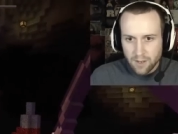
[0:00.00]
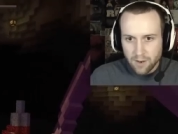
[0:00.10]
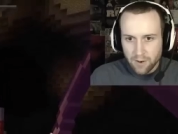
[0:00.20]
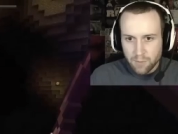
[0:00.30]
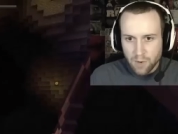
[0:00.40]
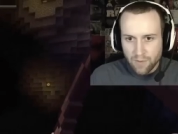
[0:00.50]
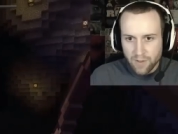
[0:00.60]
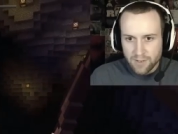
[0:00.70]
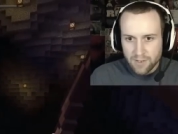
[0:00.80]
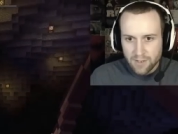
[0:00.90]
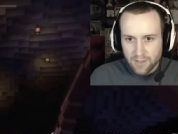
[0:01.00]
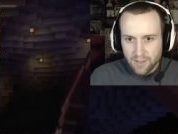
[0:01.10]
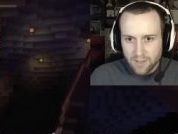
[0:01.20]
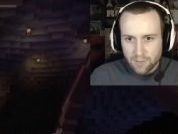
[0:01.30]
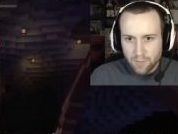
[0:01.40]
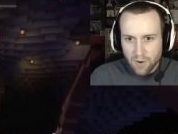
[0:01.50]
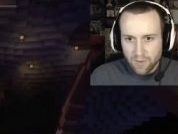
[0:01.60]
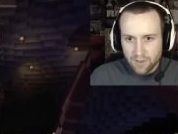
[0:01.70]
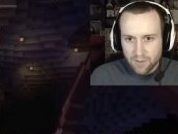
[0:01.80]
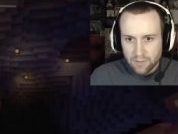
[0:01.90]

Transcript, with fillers: oh, hit he's him moving. again. He's hit moving. He's moving.